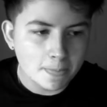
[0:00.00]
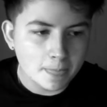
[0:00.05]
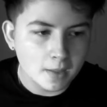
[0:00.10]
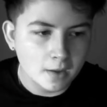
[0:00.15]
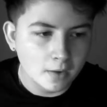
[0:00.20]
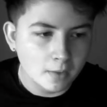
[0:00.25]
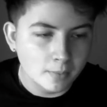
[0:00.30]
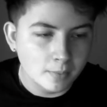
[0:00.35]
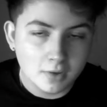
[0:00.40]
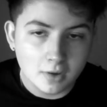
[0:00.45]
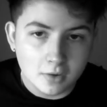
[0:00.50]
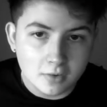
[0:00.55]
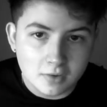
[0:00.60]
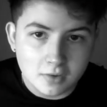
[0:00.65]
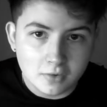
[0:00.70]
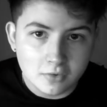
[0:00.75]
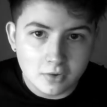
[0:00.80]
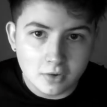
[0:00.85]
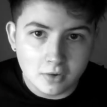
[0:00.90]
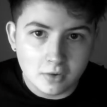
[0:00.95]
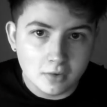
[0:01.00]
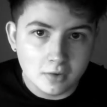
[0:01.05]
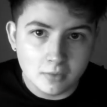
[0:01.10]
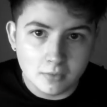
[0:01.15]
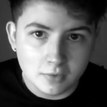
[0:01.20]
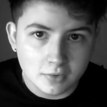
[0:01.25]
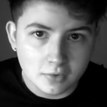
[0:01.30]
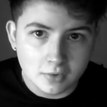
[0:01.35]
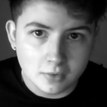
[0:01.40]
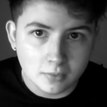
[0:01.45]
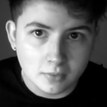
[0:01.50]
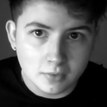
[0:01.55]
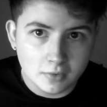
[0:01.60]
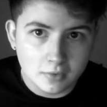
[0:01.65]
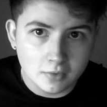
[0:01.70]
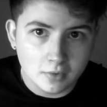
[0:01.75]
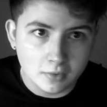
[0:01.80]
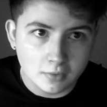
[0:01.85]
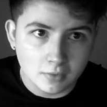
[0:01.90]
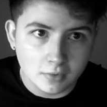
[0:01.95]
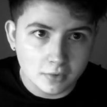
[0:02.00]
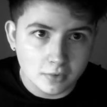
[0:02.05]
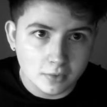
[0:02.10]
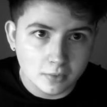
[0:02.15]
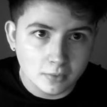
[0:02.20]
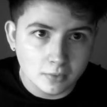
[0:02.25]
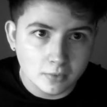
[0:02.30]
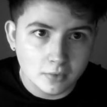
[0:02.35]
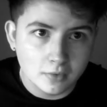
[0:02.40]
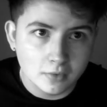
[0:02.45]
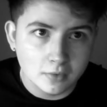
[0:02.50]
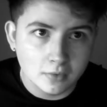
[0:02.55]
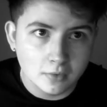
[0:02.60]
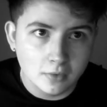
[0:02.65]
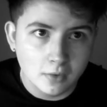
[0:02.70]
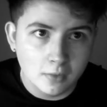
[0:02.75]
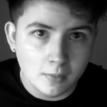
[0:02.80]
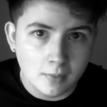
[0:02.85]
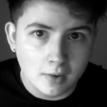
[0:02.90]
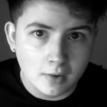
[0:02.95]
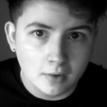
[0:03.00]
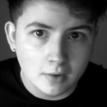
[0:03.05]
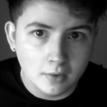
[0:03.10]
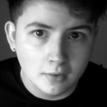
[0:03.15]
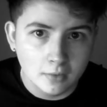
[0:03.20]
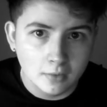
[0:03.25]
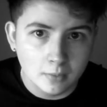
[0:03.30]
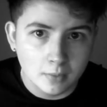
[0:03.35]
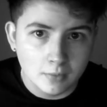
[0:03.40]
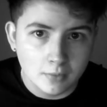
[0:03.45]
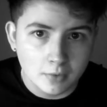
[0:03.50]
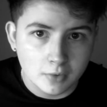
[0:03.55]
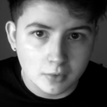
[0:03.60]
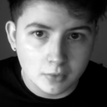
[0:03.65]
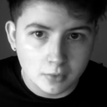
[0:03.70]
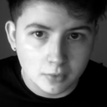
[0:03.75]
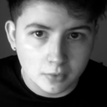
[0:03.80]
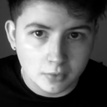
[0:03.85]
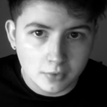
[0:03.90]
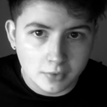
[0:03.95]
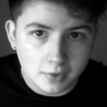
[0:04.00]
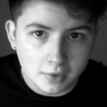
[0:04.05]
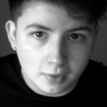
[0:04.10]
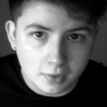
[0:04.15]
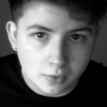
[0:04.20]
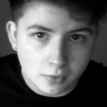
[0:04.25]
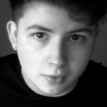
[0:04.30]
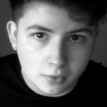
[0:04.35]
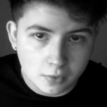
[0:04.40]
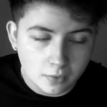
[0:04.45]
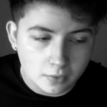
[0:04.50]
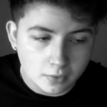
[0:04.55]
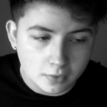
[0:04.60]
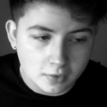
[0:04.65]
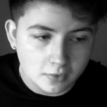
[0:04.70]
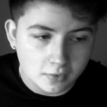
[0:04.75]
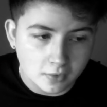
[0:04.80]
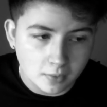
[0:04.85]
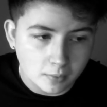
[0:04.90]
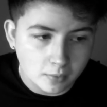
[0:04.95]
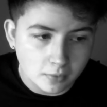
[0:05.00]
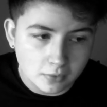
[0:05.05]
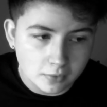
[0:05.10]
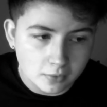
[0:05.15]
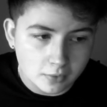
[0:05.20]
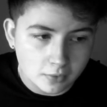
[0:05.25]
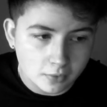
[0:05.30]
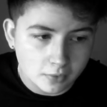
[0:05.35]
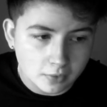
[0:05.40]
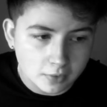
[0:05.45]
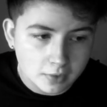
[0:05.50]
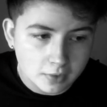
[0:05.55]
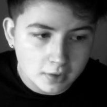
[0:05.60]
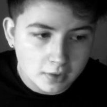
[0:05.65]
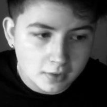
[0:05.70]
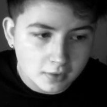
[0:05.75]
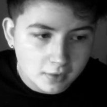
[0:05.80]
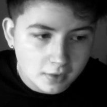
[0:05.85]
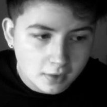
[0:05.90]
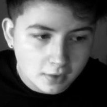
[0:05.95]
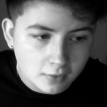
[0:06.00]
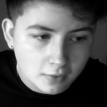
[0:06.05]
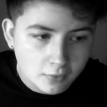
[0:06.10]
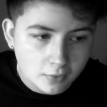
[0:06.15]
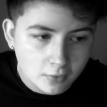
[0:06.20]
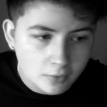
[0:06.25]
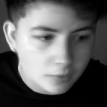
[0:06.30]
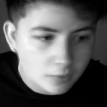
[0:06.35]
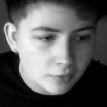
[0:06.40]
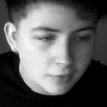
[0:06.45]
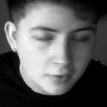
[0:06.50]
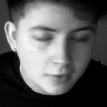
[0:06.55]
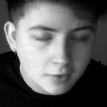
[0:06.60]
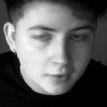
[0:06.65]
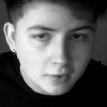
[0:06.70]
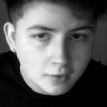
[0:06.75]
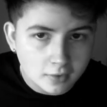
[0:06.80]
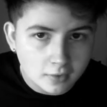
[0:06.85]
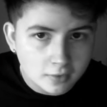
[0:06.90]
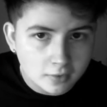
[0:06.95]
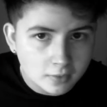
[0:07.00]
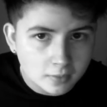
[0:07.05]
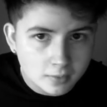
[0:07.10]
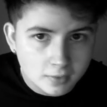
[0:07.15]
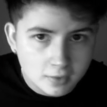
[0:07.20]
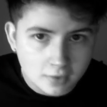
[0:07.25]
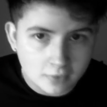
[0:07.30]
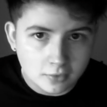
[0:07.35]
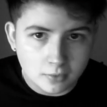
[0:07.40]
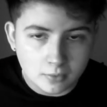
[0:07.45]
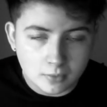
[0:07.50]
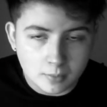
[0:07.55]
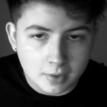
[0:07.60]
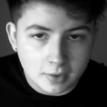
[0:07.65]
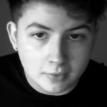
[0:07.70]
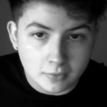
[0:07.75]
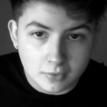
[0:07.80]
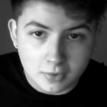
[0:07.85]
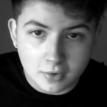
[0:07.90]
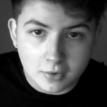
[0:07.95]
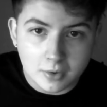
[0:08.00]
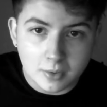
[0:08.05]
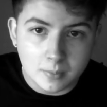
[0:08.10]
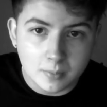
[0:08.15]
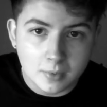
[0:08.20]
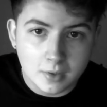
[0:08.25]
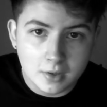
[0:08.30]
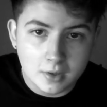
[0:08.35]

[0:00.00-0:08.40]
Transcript: It goes to show that results are results no matter whether you're on T or not, because I wasn't on T for a very substantial amount of time